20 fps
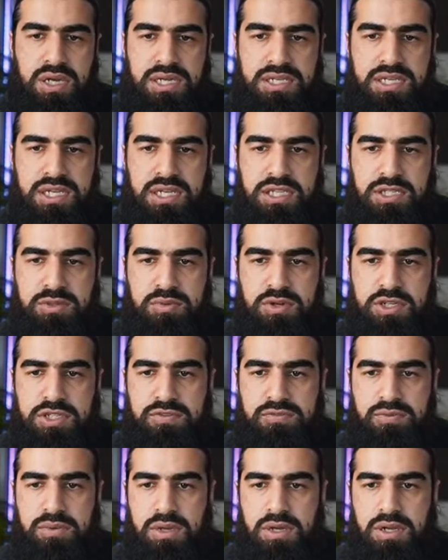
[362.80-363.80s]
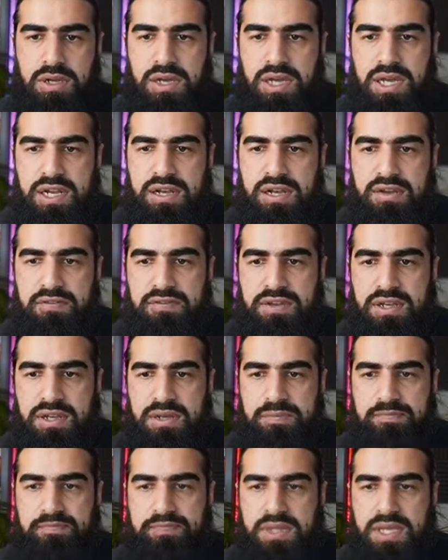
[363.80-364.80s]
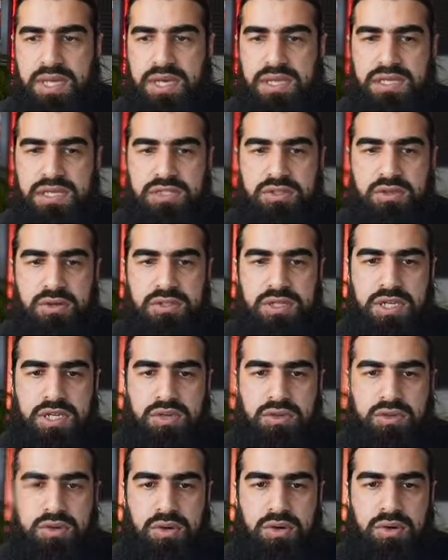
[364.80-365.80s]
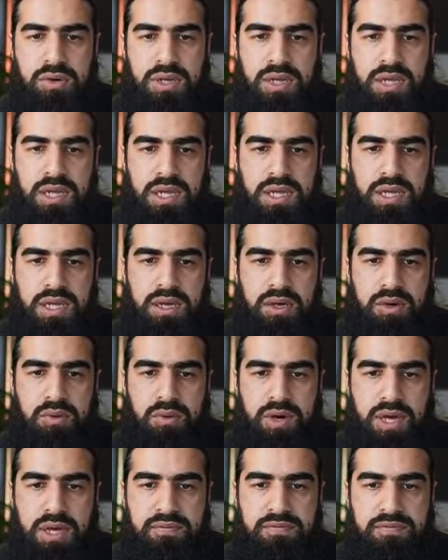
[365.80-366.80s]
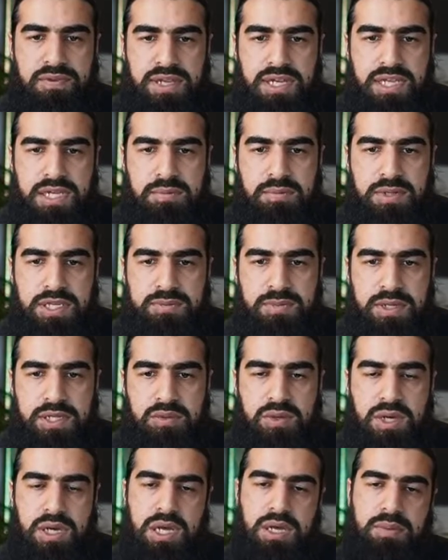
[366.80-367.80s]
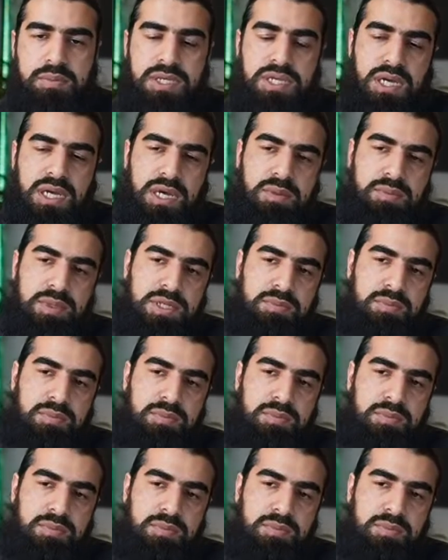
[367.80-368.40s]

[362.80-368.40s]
I take inspiration from you Allah, and I feel at ease knowing that you know what I'm feeling. Please make du'a. Ameen, ameen.